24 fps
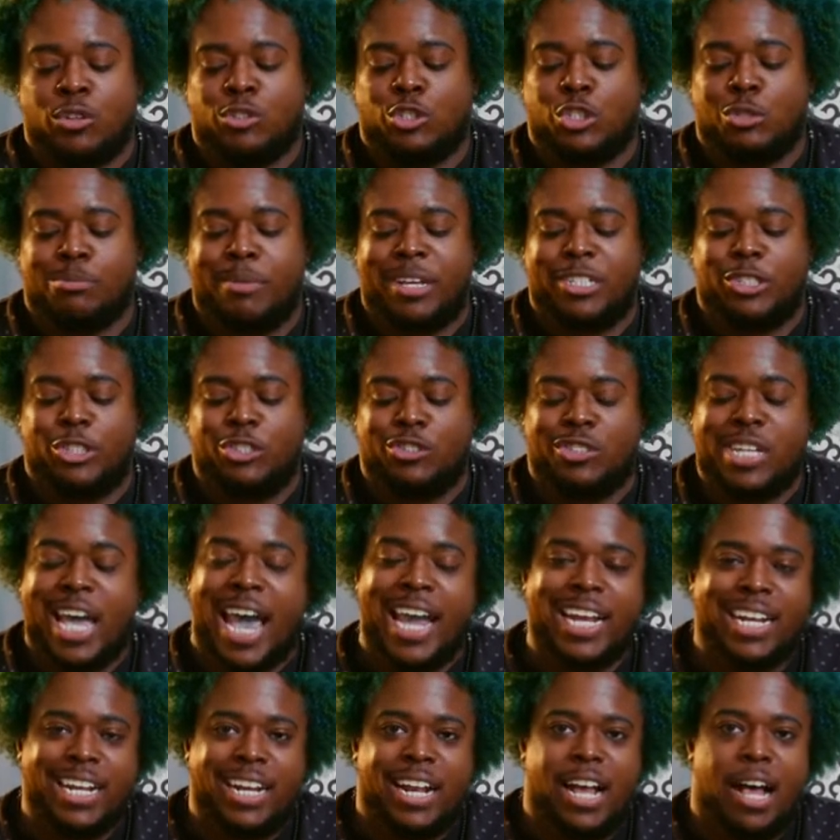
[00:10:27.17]
just make sure you
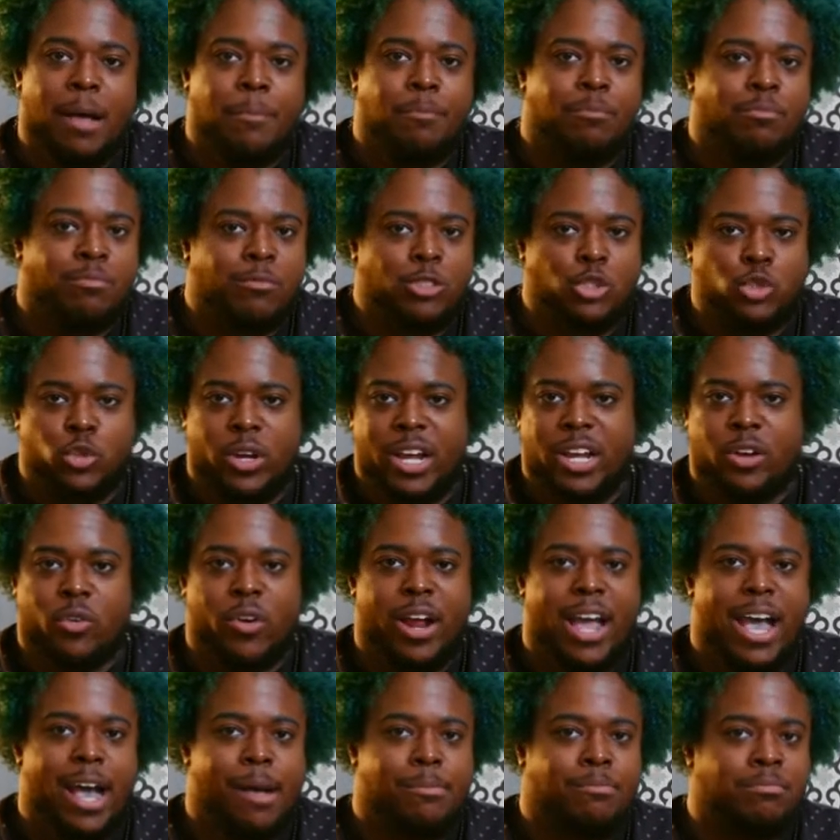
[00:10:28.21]
tighten it up, shrink
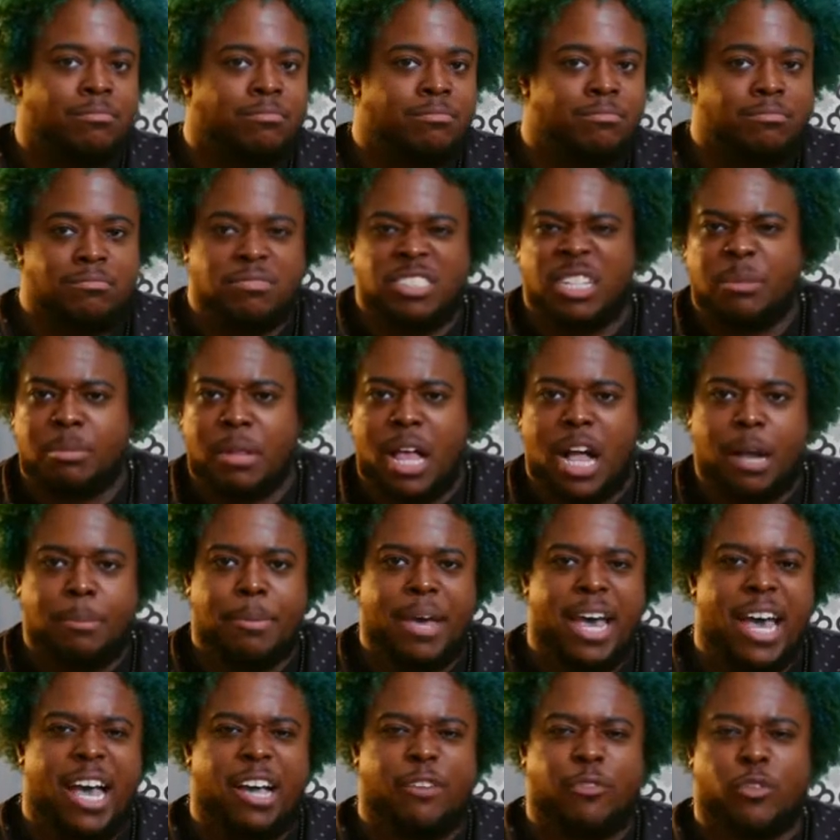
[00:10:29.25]
wrap, Ziploc
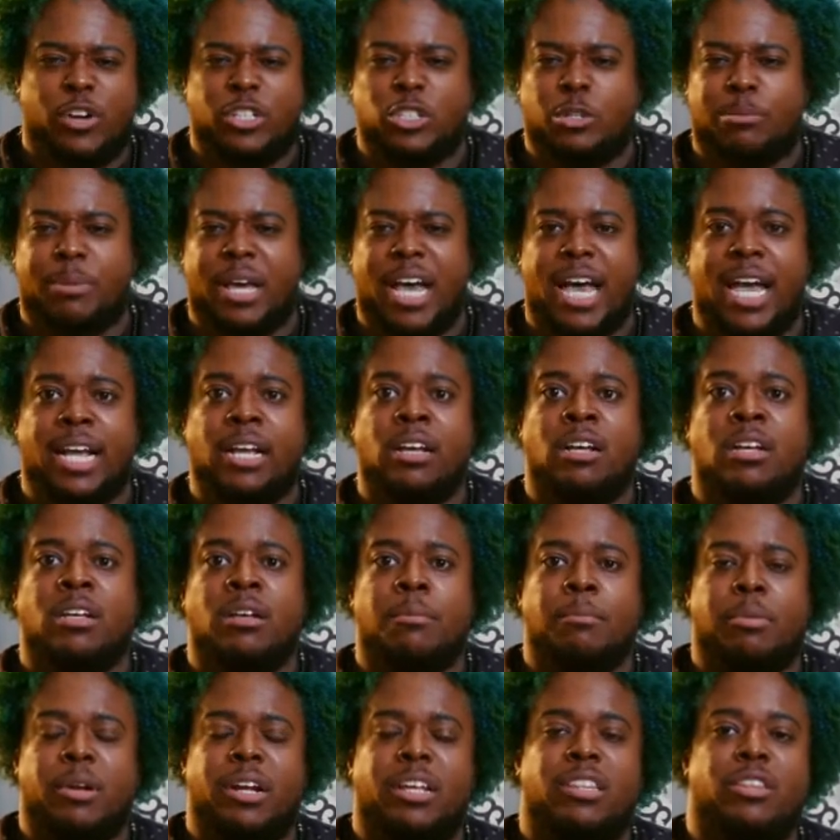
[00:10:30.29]
bag, freezer bag,
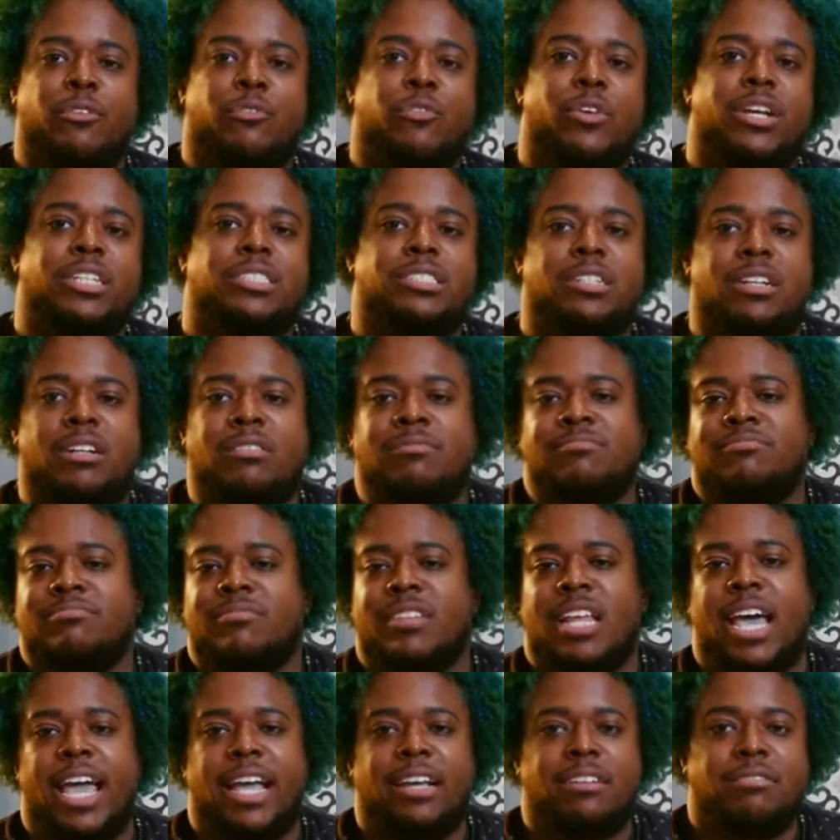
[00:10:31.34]
put it in the freezer,
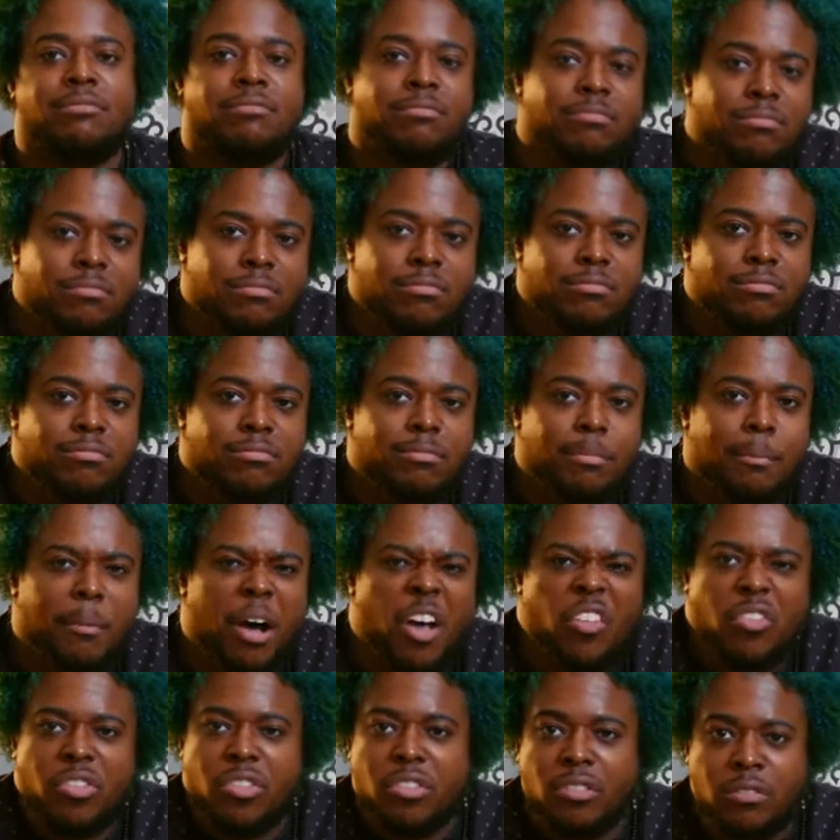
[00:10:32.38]
like,
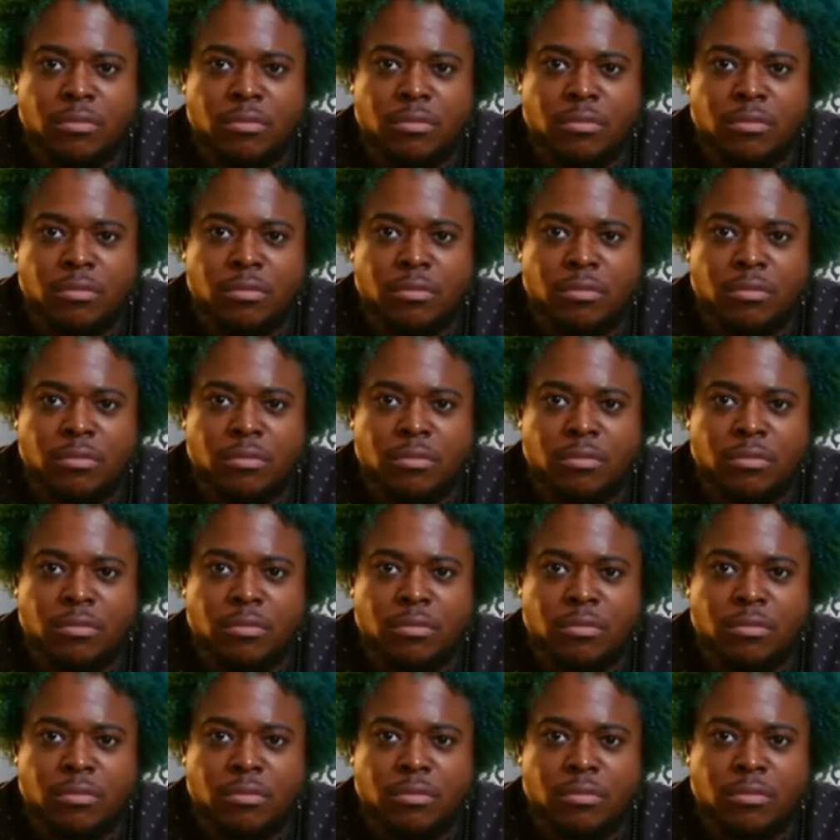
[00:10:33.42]
boom.